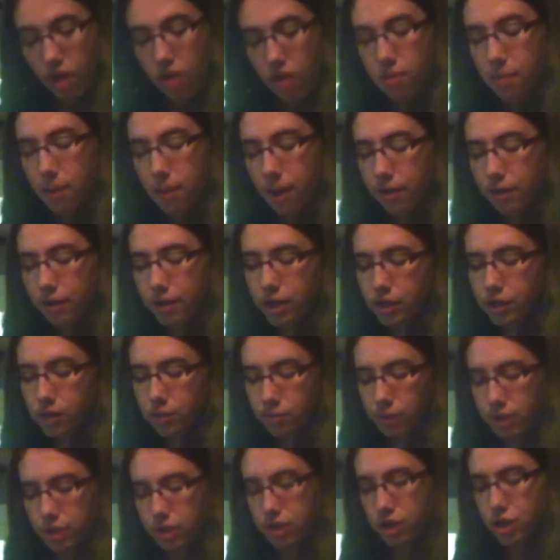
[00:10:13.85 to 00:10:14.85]
The mountainous
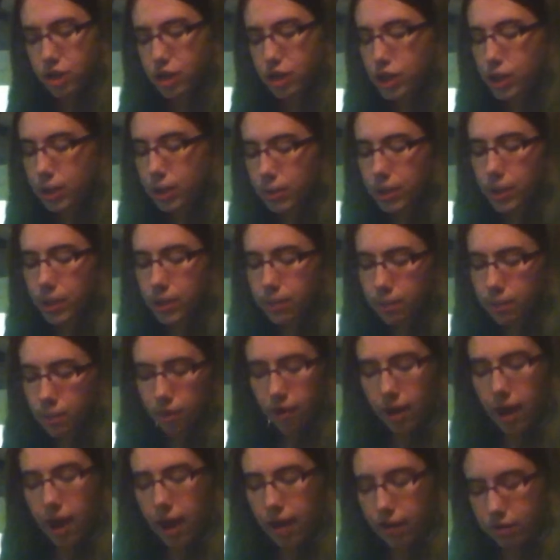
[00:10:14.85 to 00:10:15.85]
regions don't
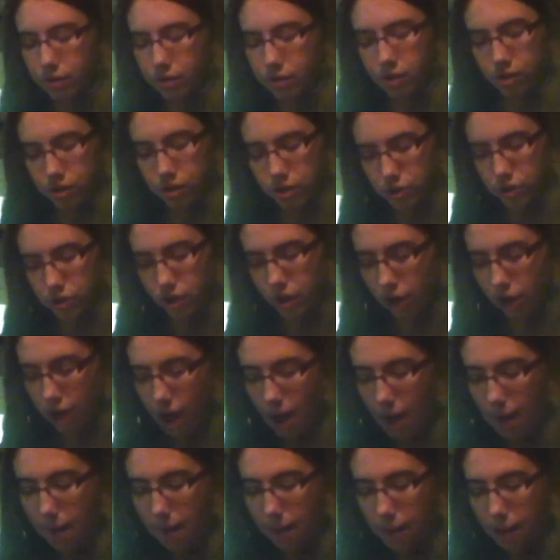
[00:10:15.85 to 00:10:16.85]
support agriculture,
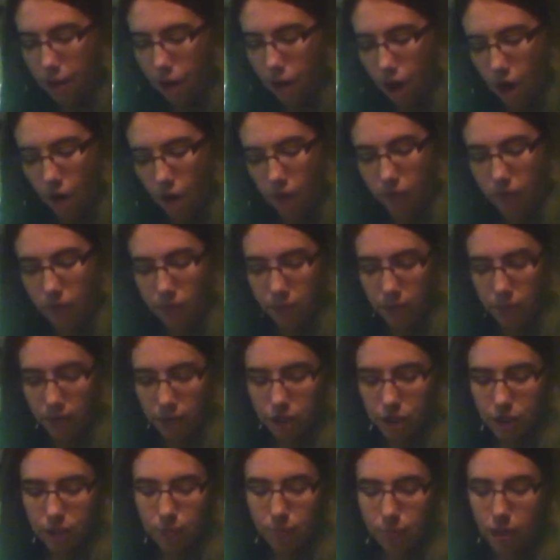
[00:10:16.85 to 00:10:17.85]
but are often
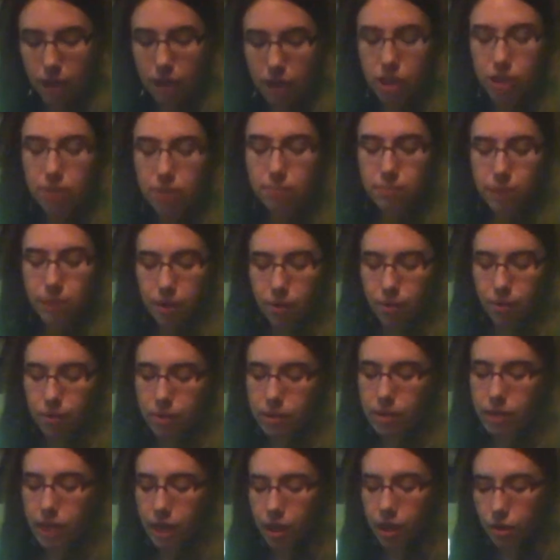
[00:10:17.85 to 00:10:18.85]
rich in precious
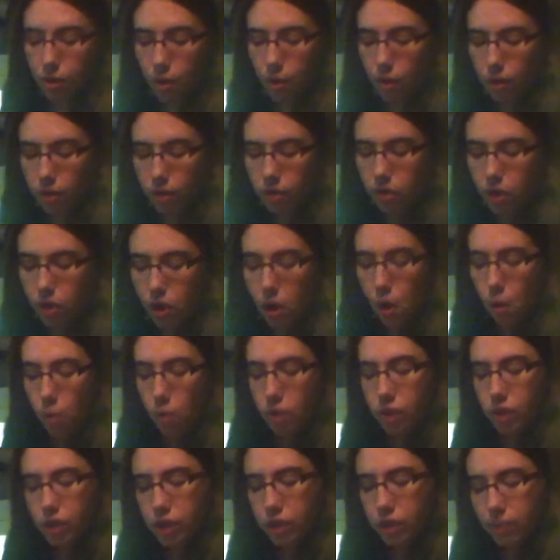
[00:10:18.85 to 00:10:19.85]
minerals like gold,
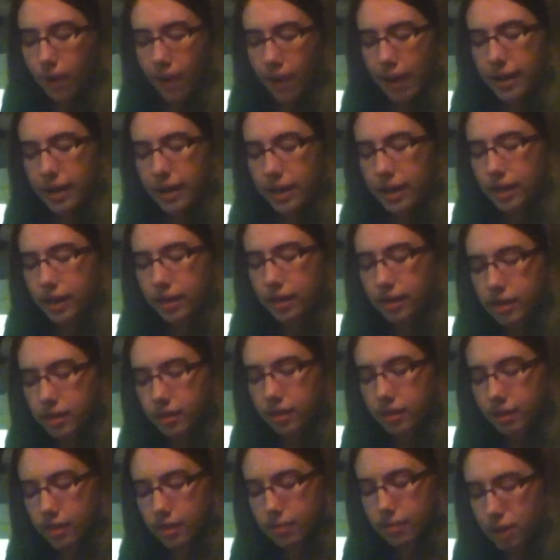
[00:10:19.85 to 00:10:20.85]
which is mined
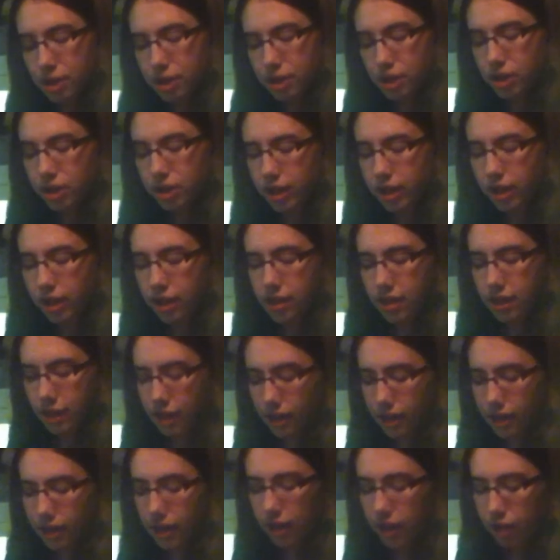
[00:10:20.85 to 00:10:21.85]
especially in
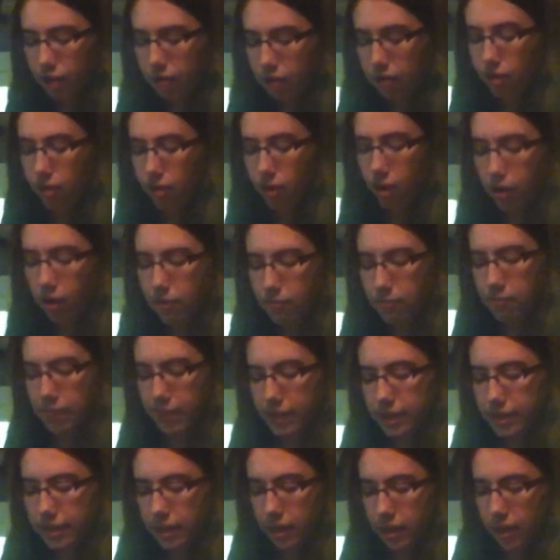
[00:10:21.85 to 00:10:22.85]
the interior of
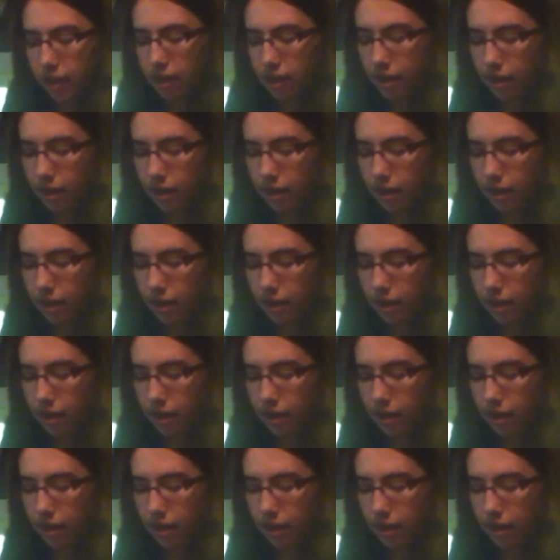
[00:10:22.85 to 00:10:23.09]
BC.